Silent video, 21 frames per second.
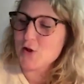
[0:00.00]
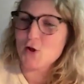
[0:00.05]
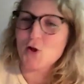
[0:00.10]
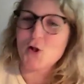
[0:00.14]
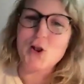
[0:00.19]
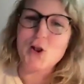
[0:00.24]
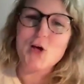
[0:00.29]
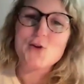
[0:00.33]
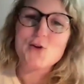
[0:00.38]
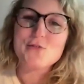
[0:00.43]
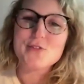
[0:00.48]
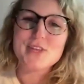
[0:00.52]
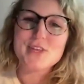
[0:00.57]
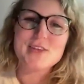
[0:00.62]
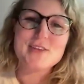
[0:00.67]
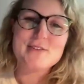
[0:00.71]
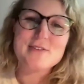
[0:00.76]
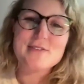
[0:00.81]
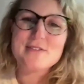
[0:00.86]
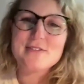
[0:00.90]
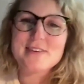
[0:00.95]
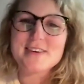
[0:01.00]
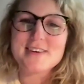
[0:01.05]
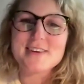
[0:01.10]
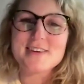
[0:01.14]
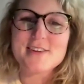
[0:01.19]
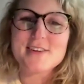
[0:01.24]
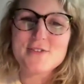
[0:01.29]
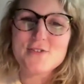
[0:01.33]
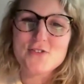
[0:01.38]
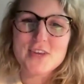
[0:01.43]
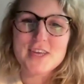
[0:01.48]
a lot of these
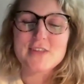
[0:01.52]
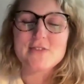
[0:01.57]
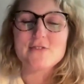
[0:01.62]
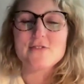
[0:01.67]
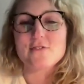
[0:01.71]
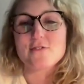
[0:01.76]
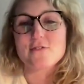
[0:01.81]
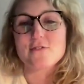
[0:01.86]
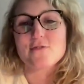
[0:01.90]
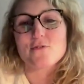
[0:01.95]
uh, changes.